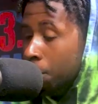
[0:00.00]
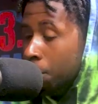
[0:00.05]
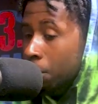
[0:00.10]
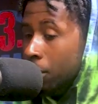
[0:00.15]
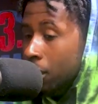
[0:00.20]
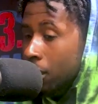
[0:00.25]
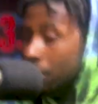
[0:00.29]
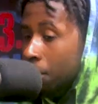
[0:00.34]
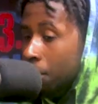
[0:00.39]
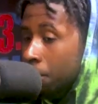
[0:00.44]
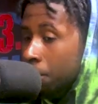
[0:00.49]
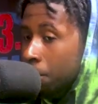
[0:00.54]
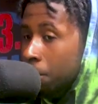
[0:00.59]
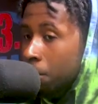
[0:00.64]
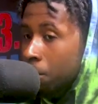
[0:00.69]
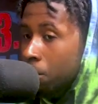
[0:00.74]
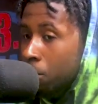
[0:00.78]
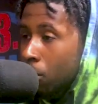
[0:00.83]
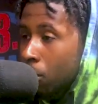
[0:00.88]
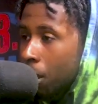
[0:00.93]
Bun
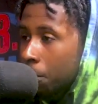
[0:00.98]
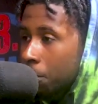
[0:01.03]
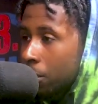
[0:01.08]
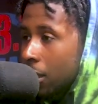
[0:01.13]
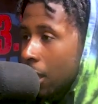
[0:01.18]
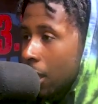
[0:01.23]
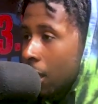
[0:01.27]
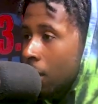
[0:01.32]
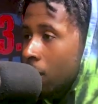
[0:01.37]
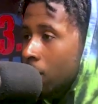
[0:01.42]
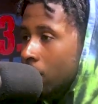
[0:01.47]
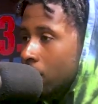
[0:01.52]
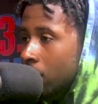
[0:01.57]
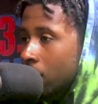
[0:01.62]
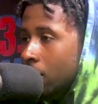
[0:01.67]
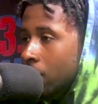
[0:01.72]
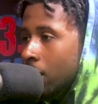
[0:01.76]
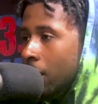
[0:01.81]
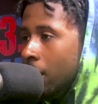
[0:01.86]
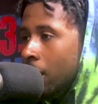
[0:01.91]
brought me out
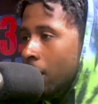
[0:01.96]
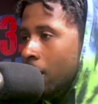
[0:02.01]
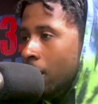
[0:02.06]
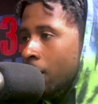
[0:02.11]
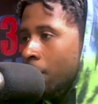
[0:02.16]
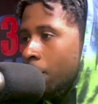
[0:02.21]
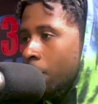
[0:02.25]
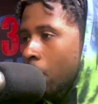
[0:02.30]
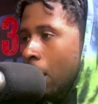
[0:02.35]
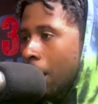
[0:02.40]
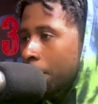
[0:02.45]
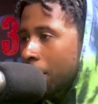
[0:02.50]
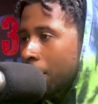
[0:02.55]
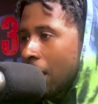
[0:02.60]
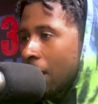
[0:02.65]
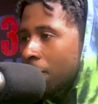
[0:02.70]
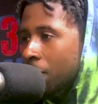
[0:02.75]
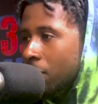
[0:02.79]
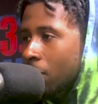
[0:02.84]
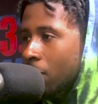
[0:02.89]
at Rap
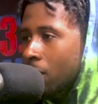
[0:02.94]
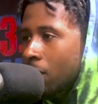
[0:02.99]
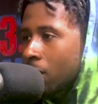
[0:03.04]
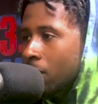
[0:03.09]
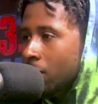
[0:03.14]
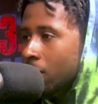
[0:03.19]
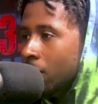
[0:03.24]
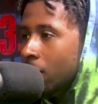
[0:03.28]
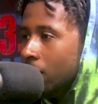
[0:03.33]
Caviar,